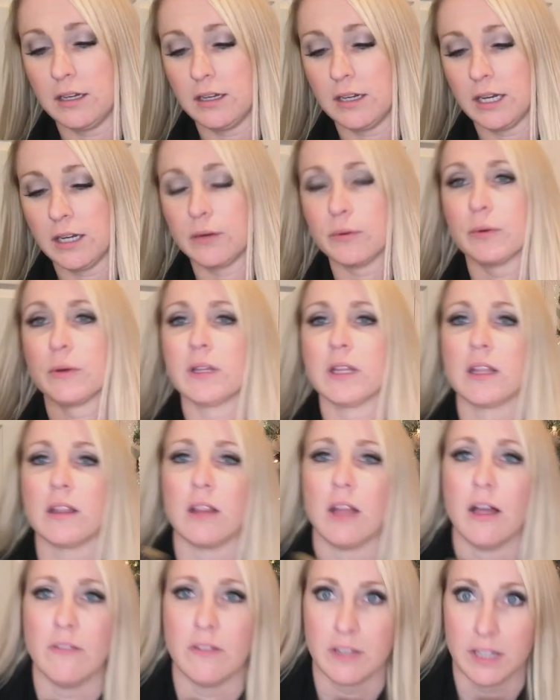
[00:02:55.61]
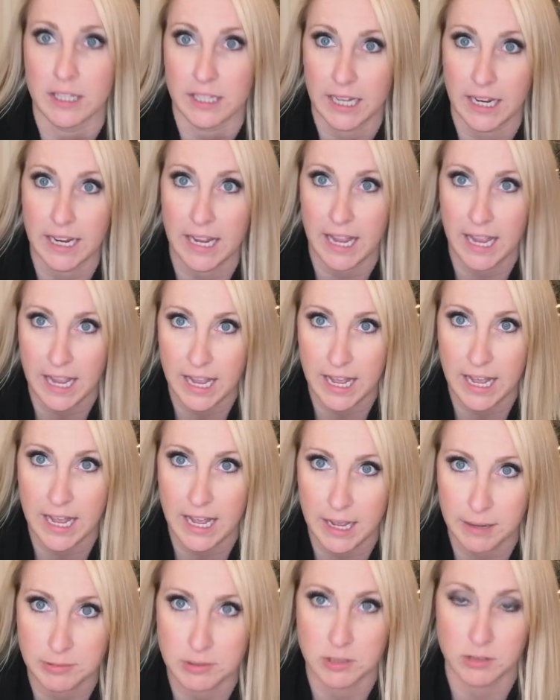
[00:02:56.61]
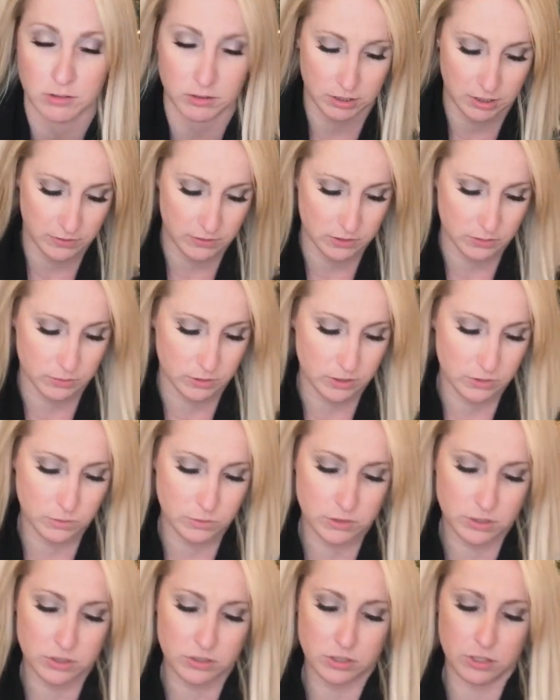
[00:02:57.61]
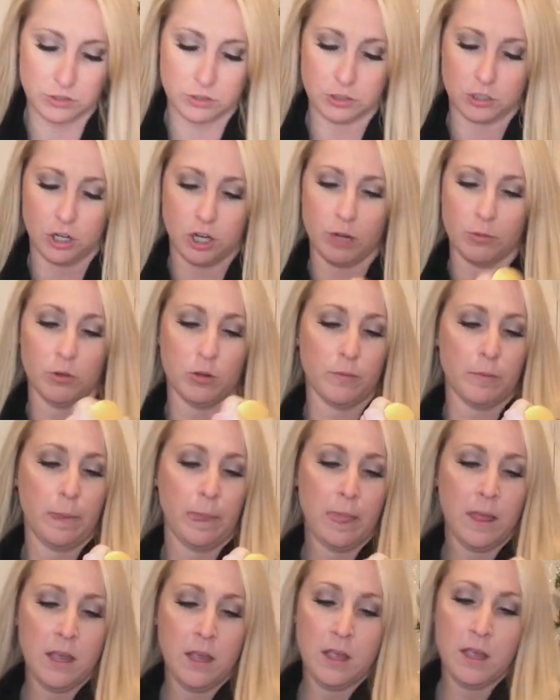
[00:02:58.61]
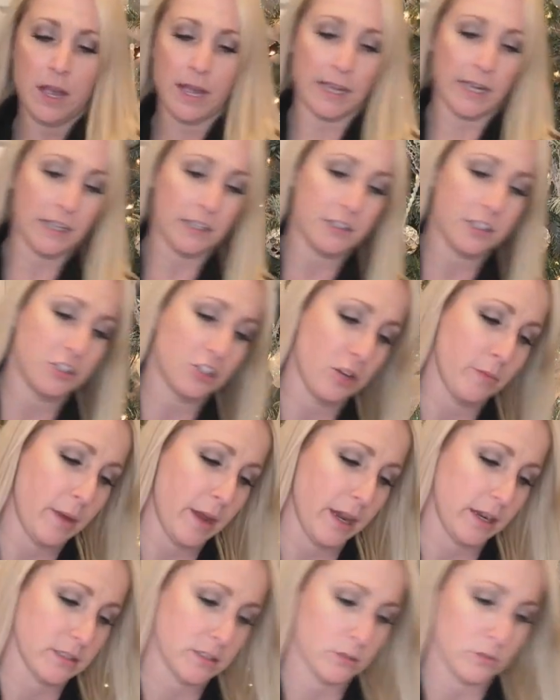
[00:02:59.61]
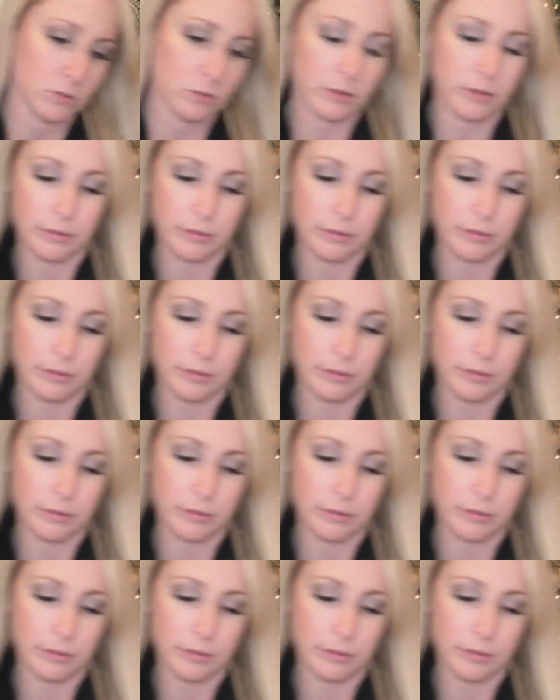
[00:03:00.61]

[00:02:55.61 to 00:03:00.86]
I really love it. Like, I absolutely love this one. This one's a salted caramel. I got it at TJ Maxx. It was only